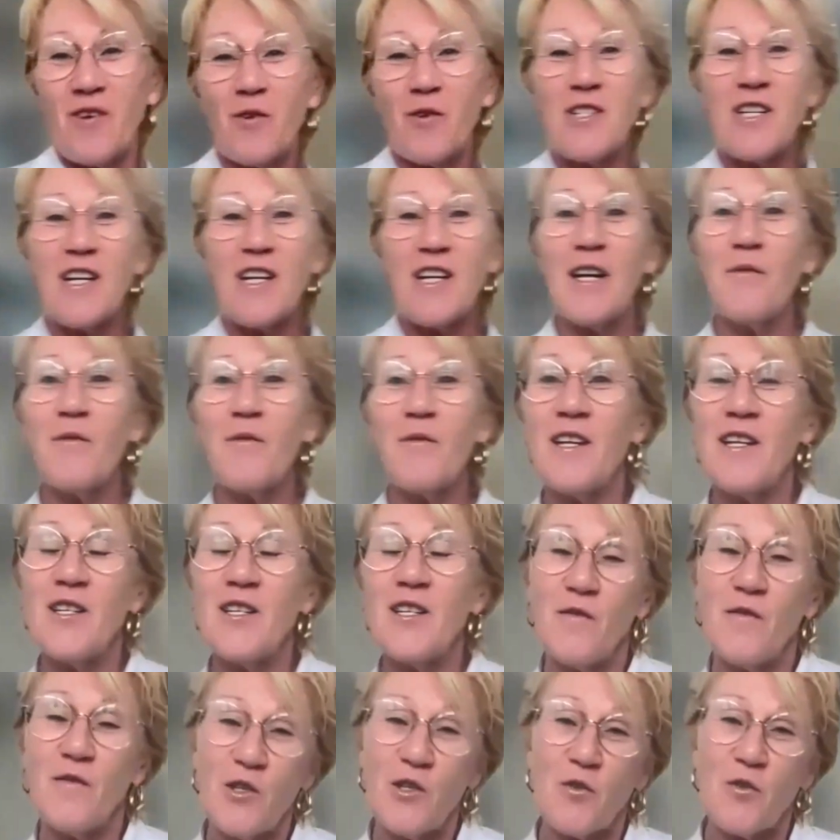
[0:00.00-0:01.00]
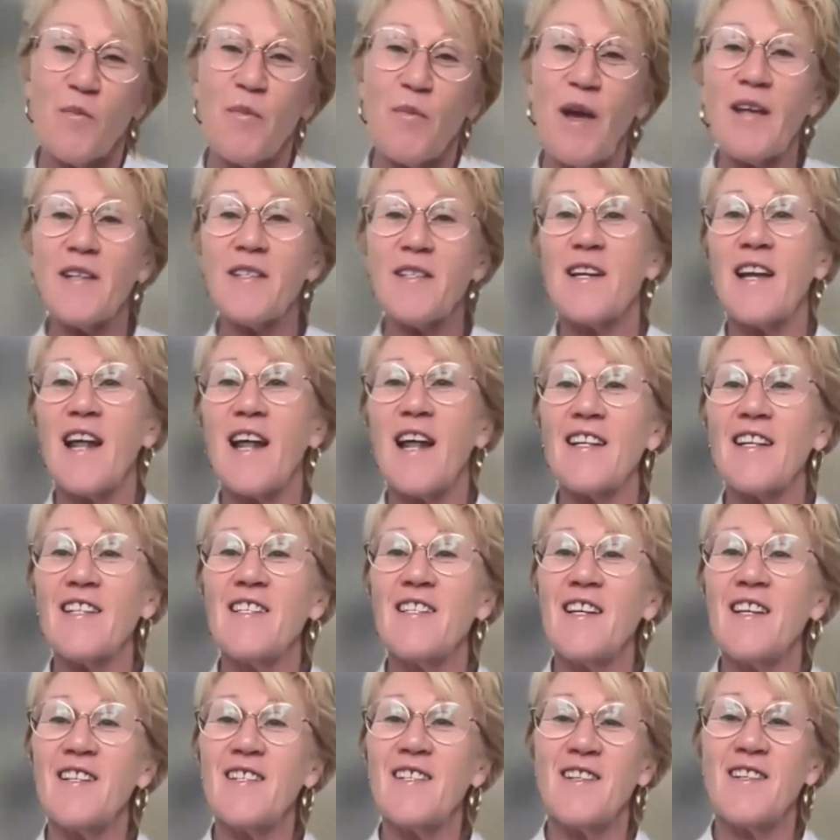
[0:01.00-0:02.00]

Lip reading: dealing with individual personalities,